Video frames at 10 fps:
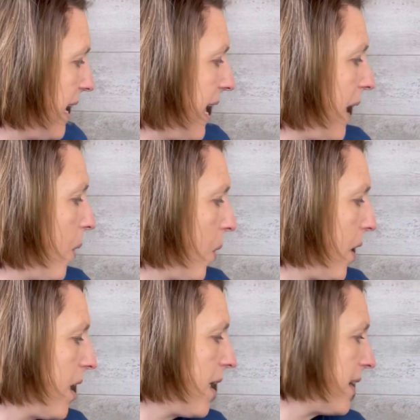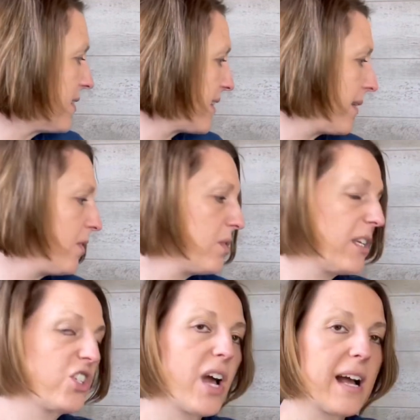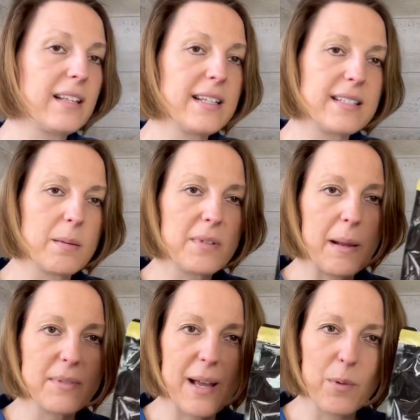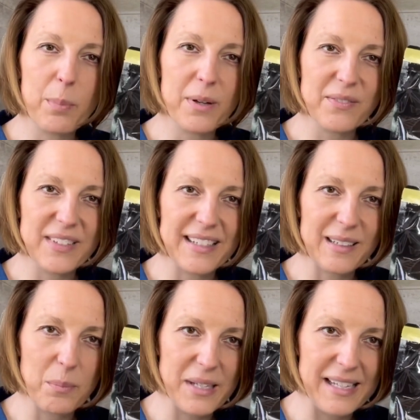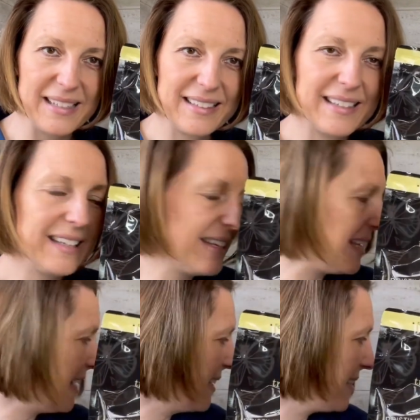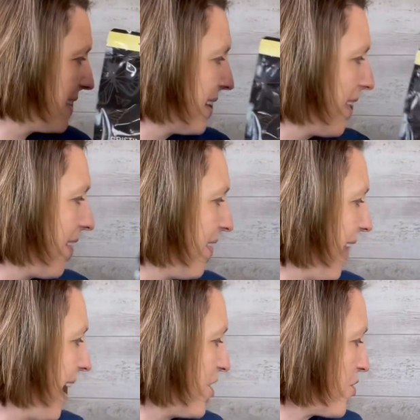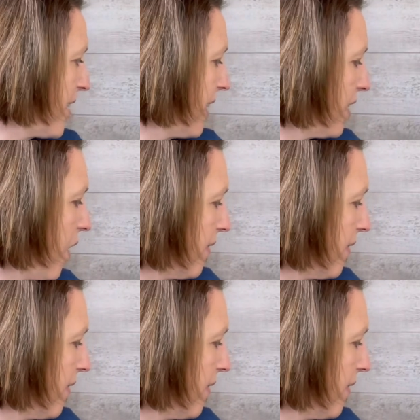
Or instead of using chocolate, sometimes I will put vanilla bean in that drink, coffee